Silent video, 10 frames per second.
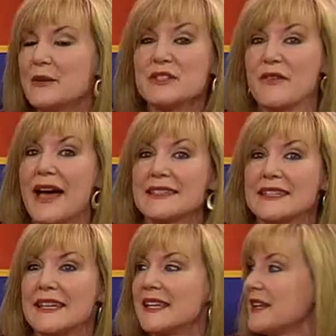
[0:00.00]
know, it's
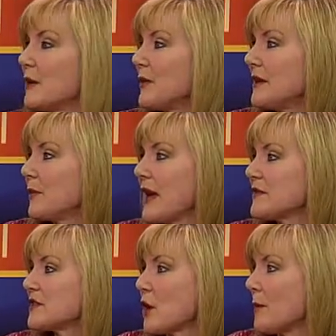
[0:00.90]
fascinating, and, and, we, we
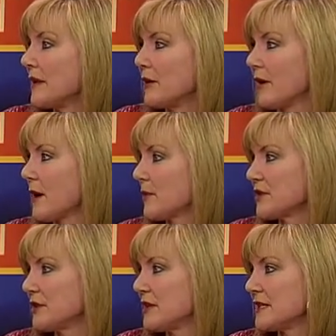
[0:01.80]
have so many great
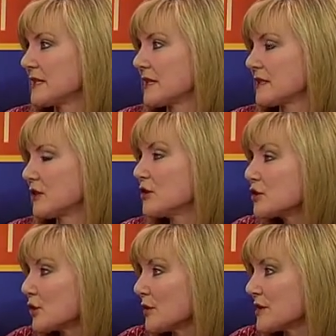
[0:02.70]
opportunities to get good
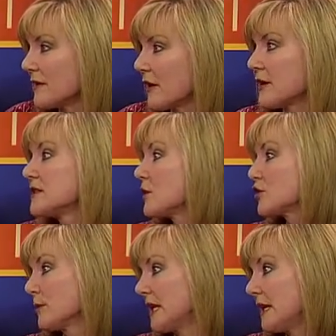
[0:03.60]
stories on the air. And
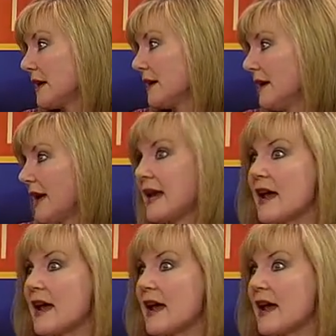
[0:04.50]
social media, mm-hmm. and